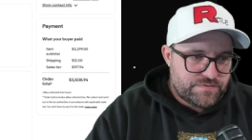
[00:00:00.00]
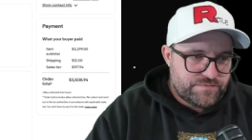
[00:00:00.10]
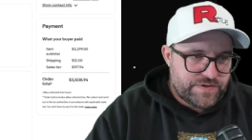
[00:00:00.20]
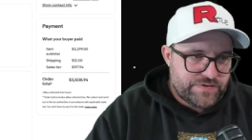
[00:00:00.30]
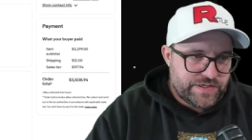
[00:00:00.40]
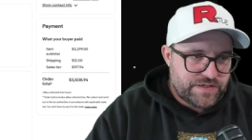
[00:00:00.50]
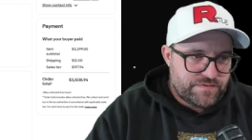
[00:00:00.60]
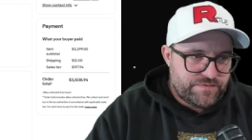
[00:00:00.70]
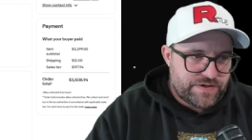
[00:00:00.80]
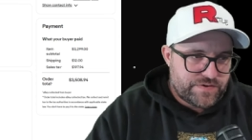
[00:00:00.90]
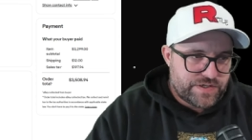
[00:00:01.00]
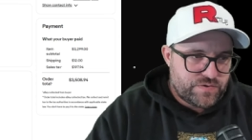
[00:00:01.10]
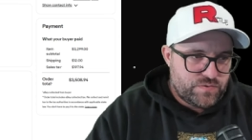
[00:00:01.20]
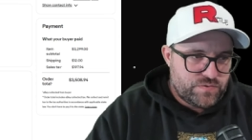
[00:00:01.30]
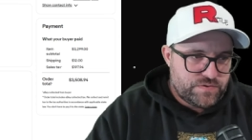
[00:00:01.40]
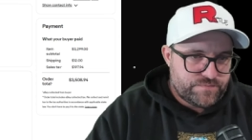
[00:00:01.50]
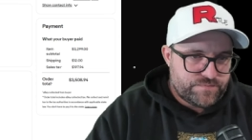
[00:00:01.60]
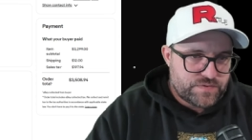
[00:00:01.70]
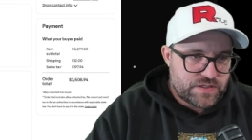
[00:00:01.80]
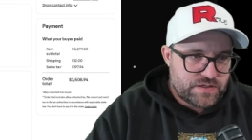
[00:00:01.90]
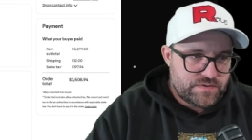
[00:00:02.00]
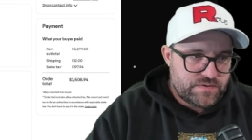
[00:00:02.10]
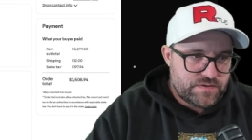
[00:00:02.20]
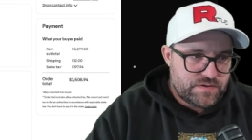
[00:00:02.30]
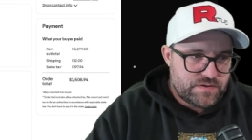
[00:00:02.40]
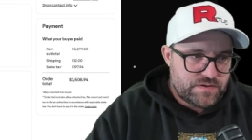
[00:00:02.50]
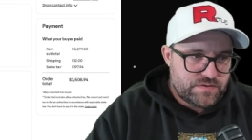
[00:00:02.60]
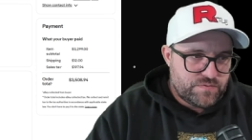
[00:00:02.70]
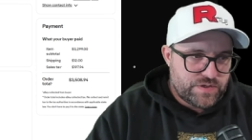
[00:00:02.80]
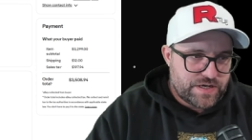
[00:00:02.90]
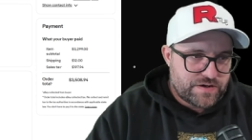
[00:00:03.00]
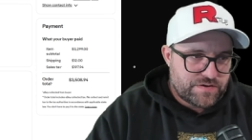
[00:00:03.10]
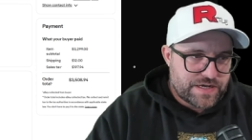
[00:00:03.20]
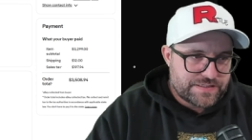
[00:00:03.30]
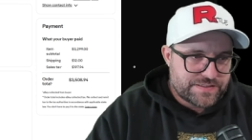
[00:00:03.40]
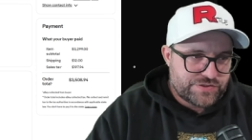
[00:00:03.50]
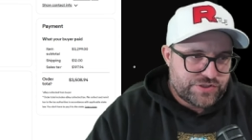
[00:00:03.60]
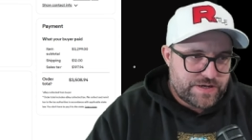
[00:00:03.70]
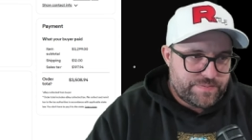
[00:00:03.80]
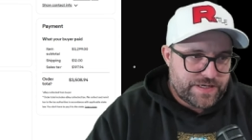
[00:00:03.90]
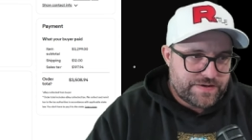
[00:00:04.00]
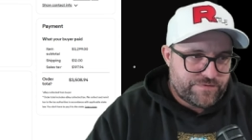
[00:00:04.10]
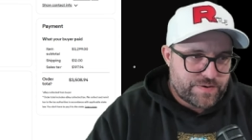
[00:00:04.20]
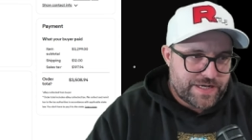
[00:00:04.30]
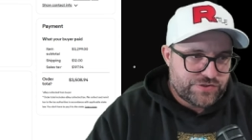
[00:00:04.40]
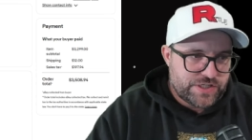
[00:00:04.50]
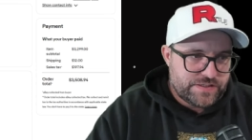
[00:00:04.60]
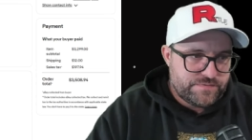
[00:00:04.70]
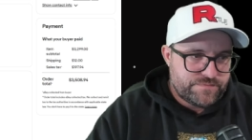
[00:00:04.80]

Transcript: Very cool. We got all kinds of shipping information.